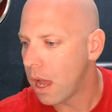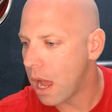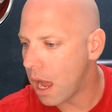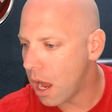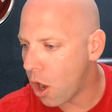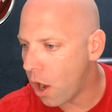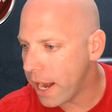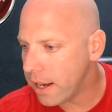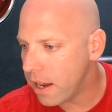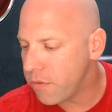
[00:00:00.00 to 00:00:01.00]
Uh, all
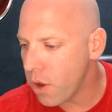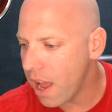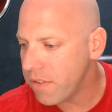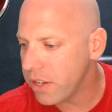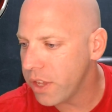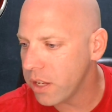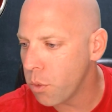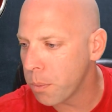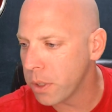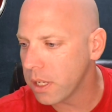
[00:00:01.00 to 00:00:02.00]
right. If you have anything you
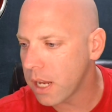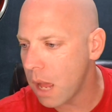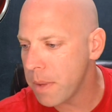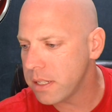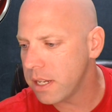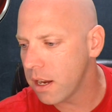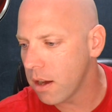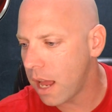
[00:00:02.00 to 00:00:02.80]
want to put in the comments here,